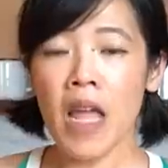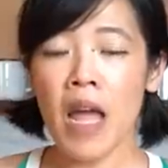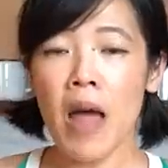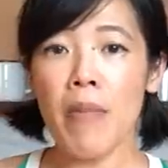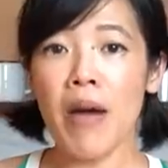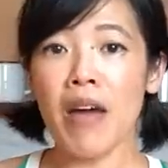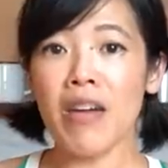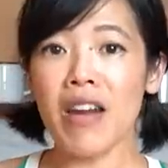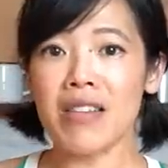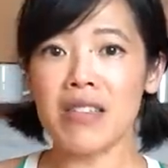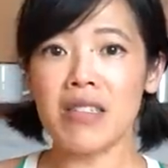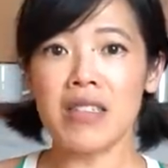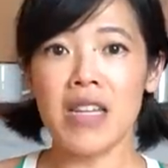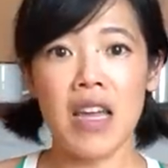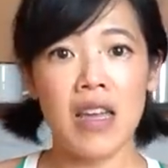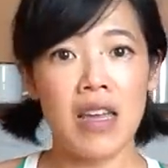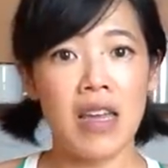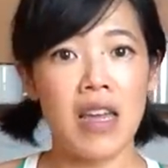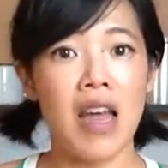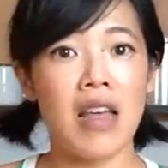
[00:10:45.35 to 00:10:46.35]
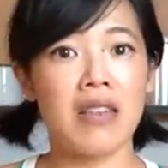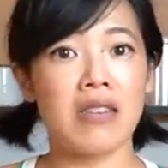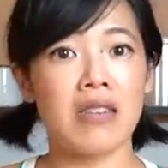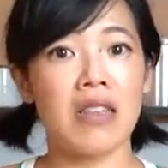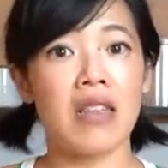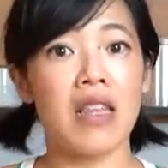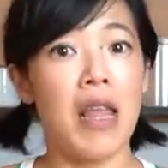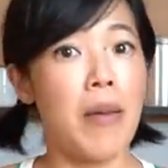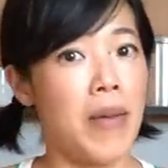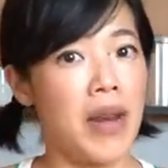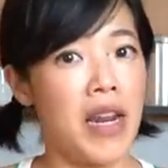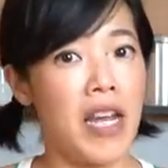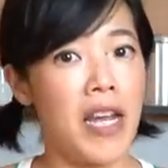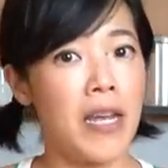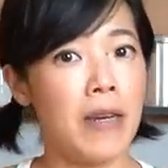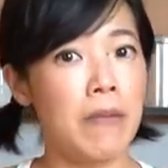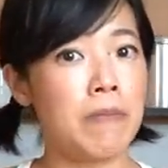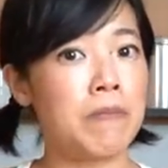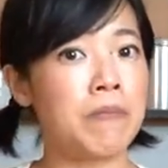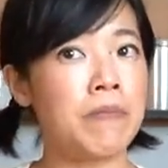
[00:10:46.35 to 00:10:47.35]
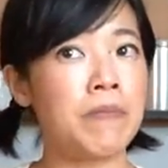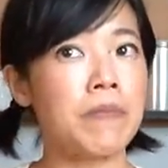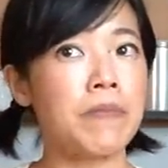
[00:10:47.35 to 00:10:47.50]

about as tangy as lemonade.